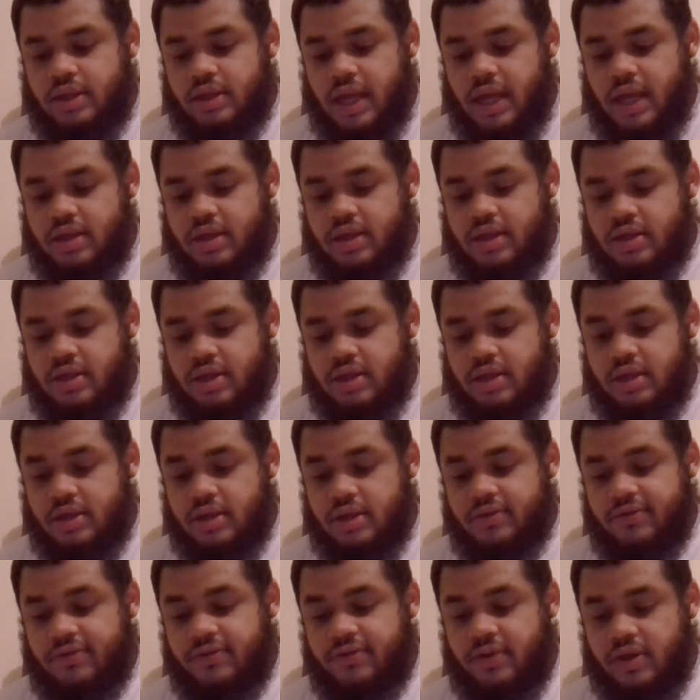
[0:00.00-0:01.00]
that shit
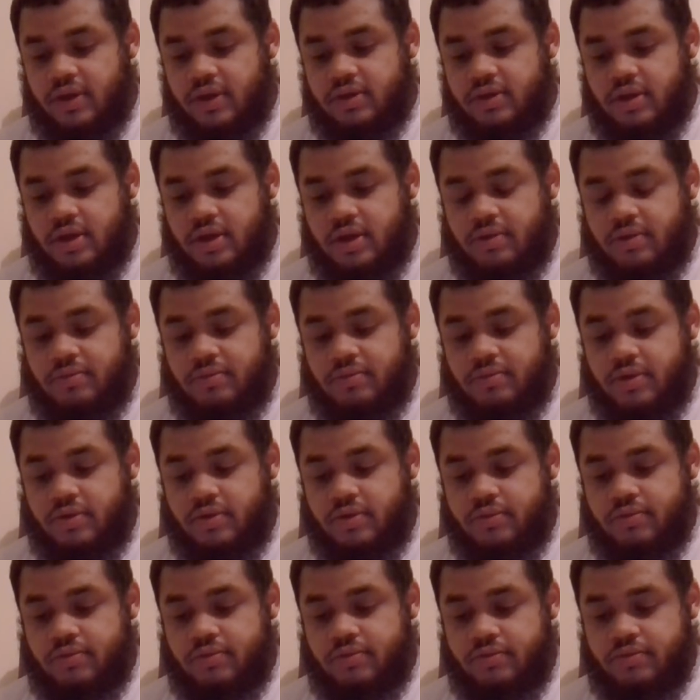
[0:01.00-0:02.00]
is fucked up,
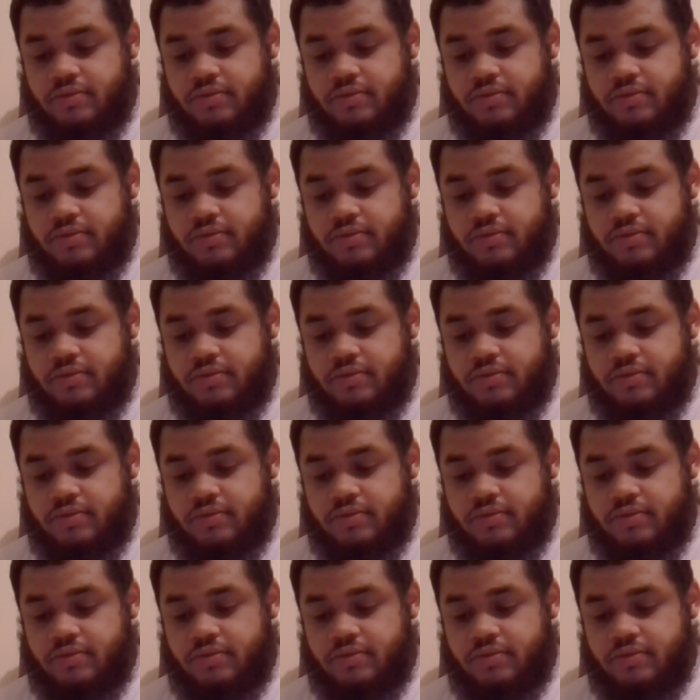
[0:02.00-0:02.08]
bro.